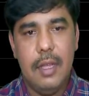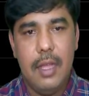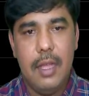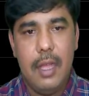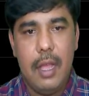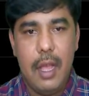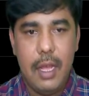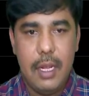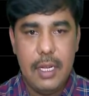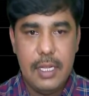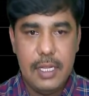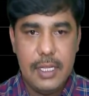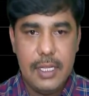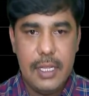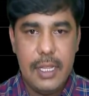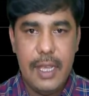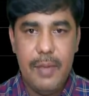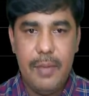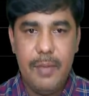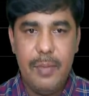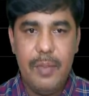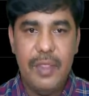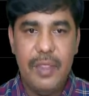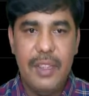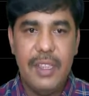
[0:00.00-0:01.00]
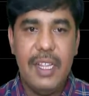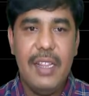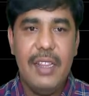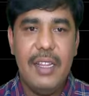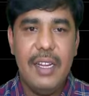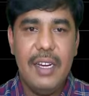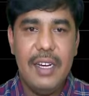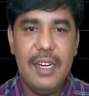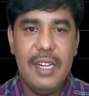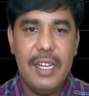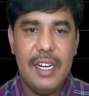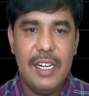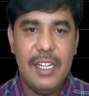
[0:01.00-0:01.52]
are same, then
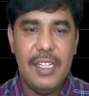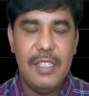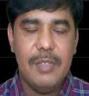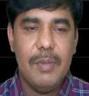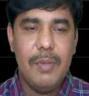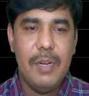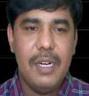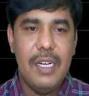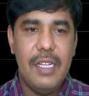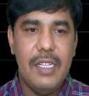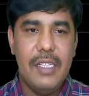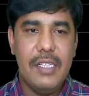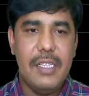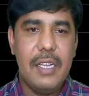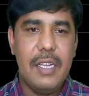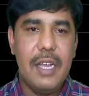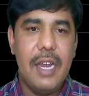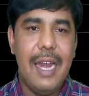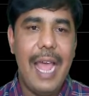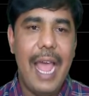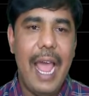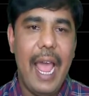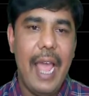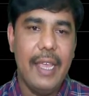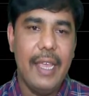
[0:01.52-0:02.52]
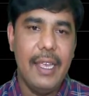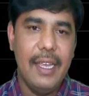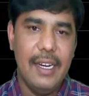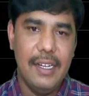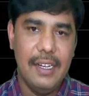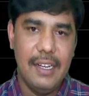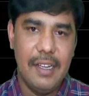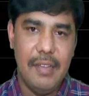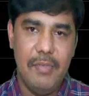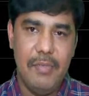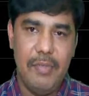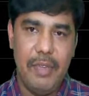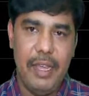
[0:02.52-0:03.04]
that arrangement is called hanging
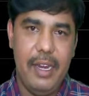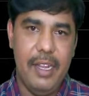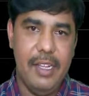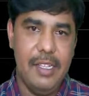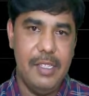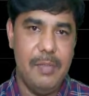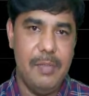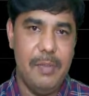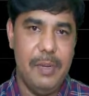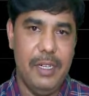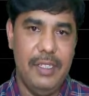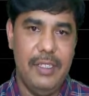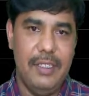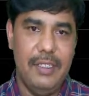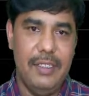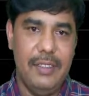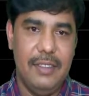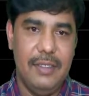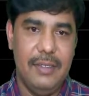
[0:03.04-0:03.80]
type arrangement.